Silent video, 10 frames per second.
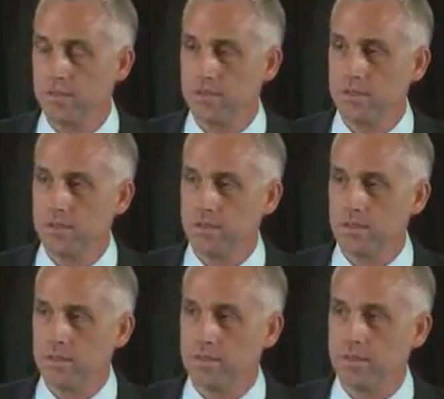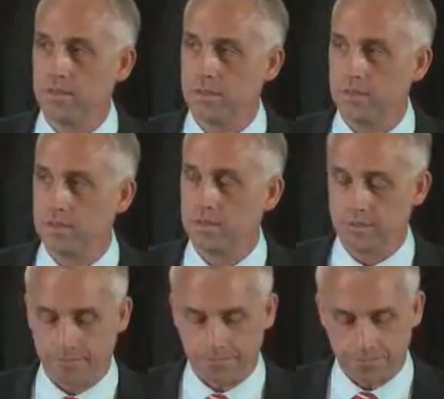
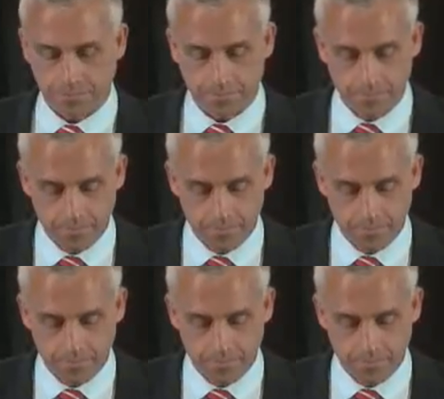Nobody speaks.